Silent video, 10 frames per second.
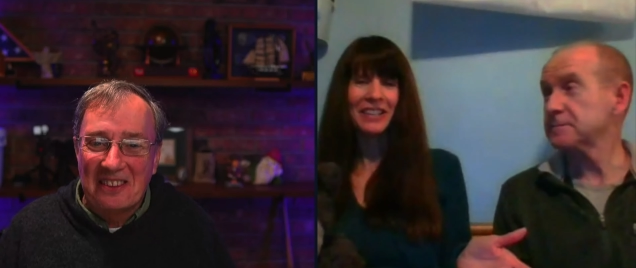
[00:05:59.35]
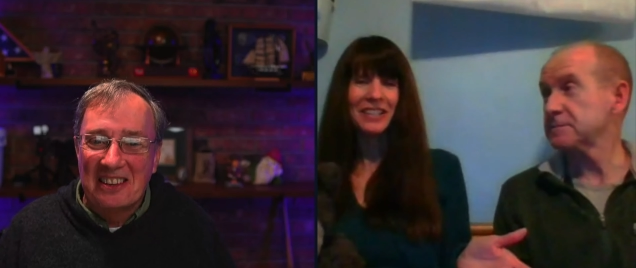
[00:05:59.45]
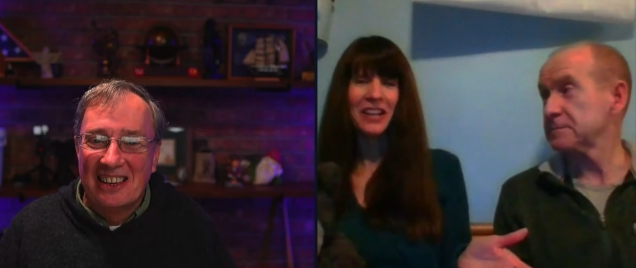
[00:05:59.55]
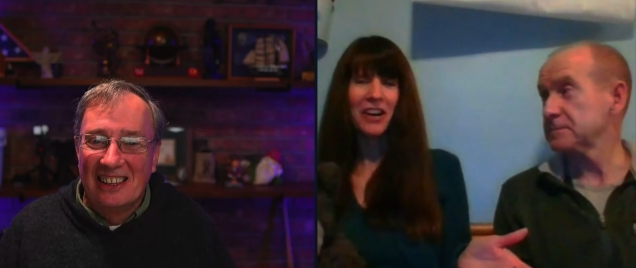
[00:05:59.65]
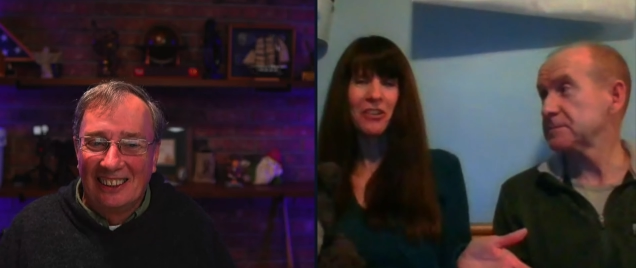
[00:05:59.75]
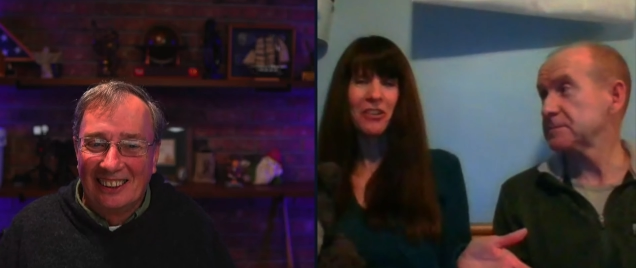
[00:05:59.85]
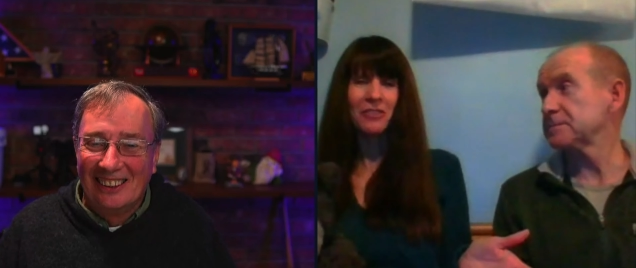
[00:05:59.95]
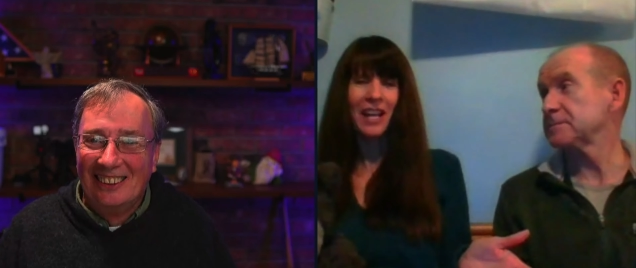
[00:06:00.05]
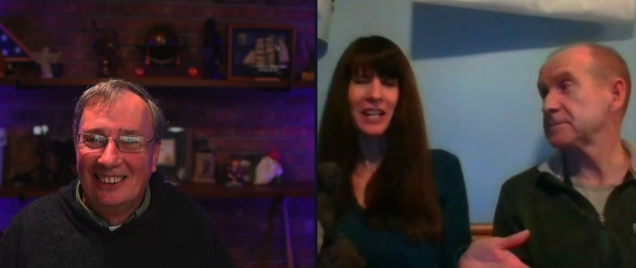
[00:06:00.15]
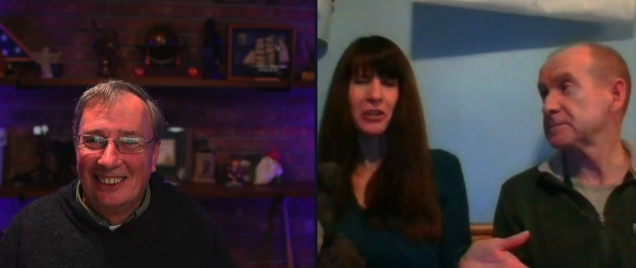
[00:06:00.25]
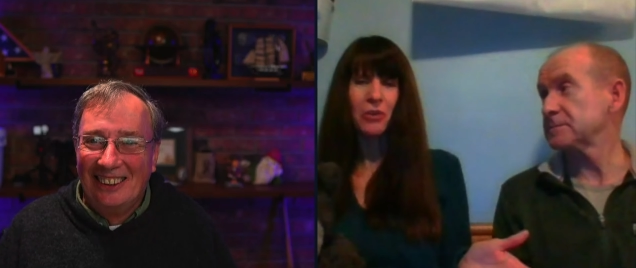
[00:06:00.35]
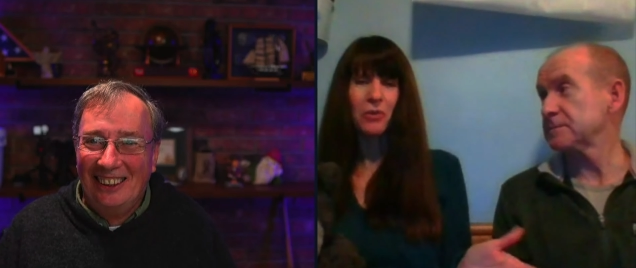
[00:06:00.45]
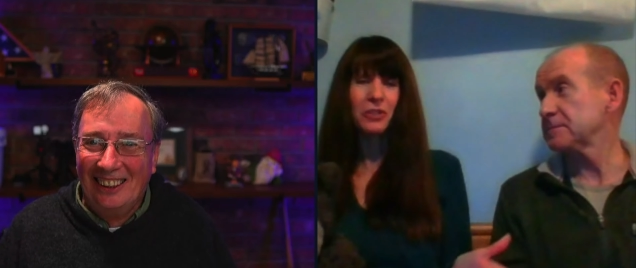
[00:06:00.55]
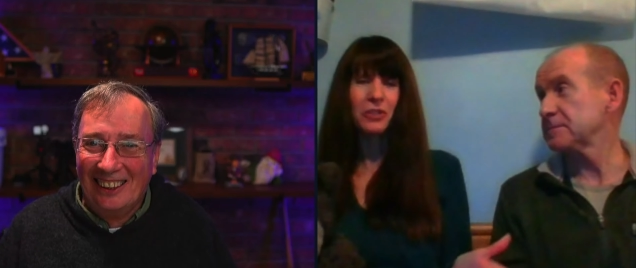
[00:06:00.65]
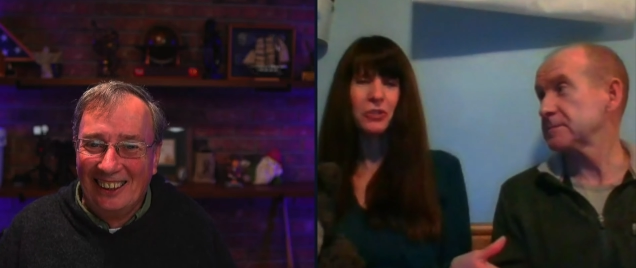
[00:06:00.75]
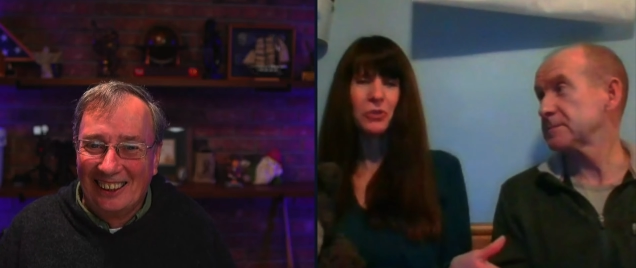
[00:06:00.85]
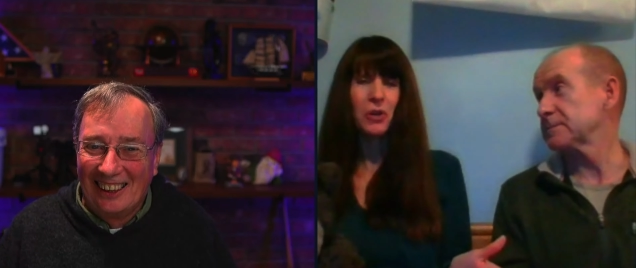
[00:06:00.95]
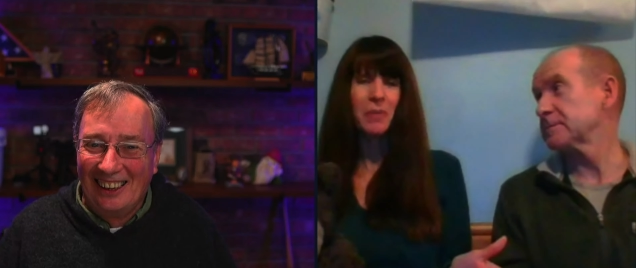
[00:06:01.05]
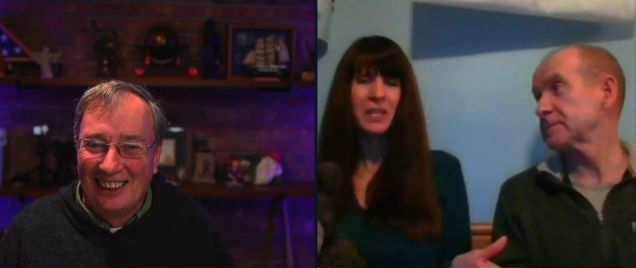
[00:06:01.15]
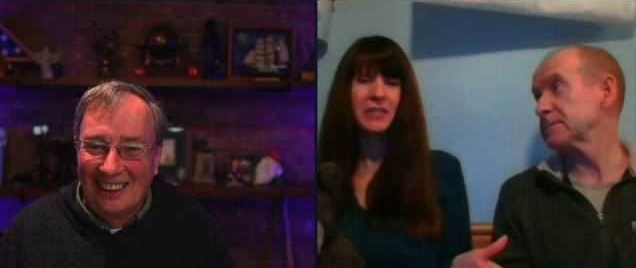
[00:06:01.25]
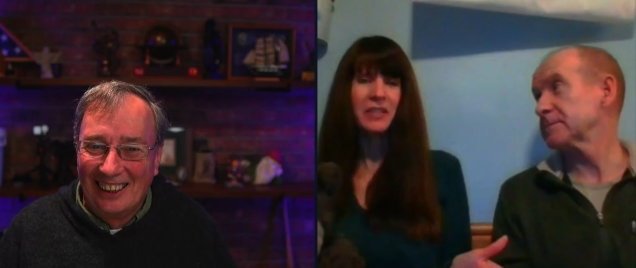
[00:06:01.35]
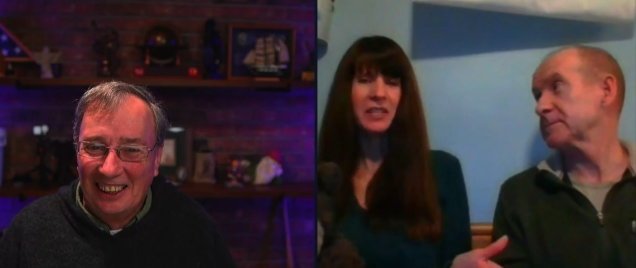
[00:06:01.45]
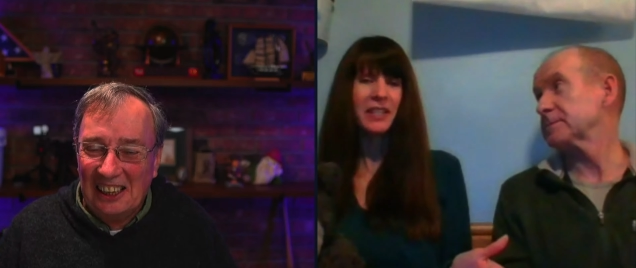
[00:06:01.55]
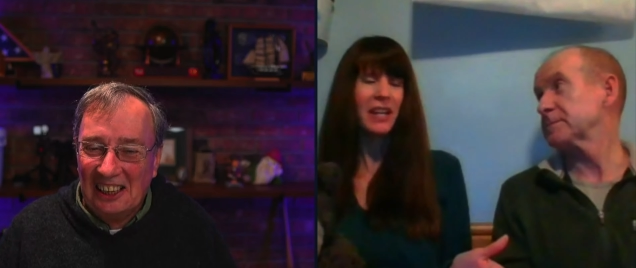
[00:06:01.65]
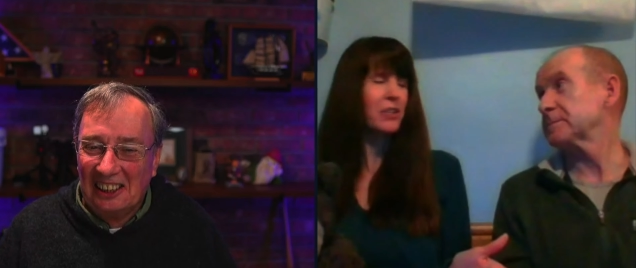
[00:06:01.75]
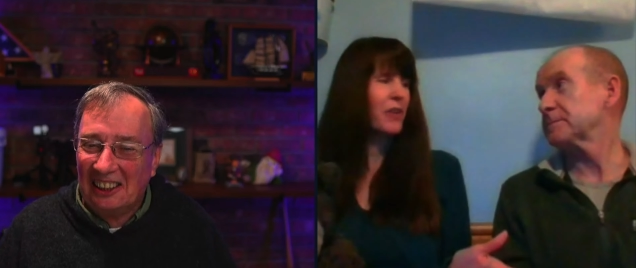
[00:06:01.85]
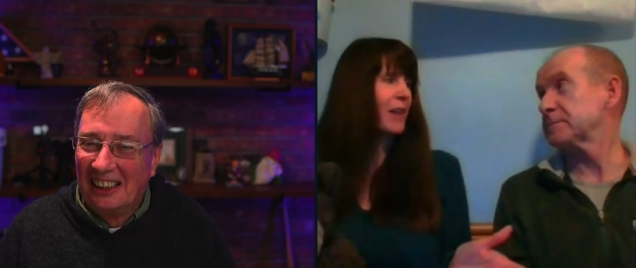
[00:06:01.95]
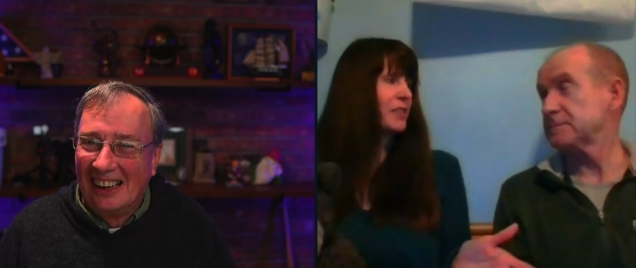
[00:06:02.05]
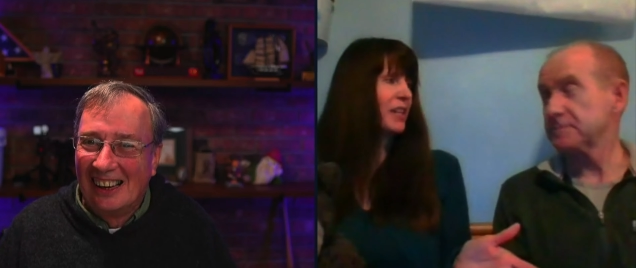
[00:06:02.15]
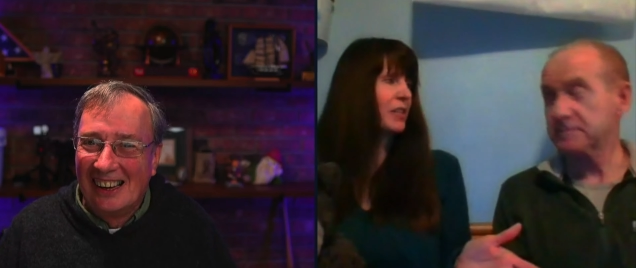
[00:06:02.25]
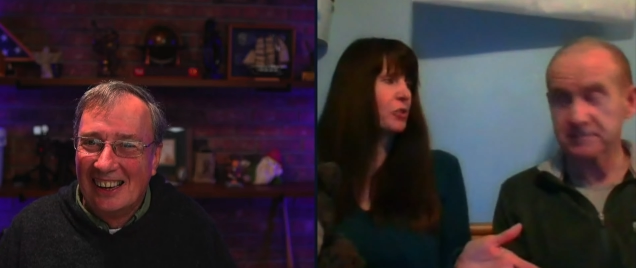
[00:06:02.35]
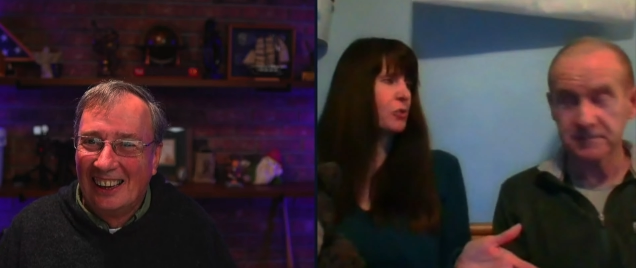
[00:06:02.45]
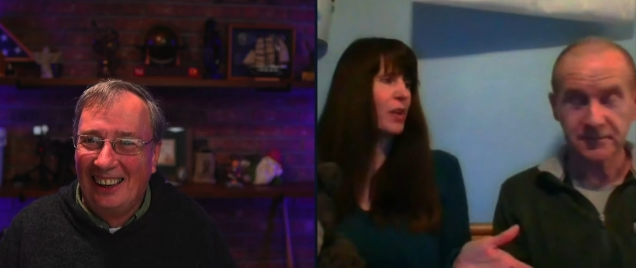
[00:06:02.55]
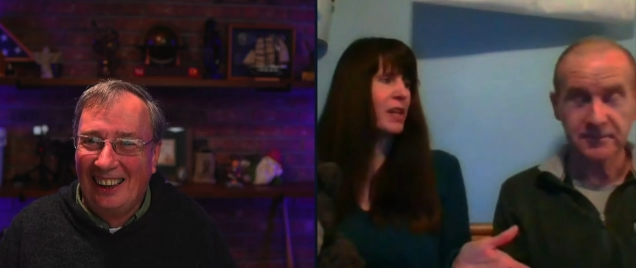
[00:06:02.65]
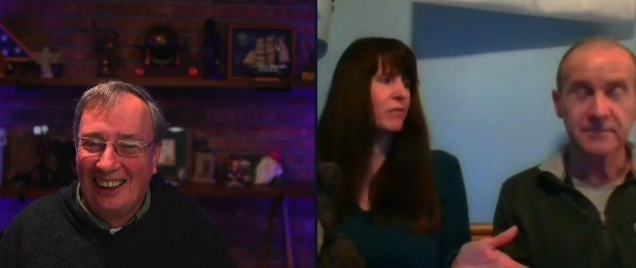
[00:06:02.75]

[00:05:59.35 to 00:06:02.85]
Speaker 1: you know, go, like going to do your business and you have such a great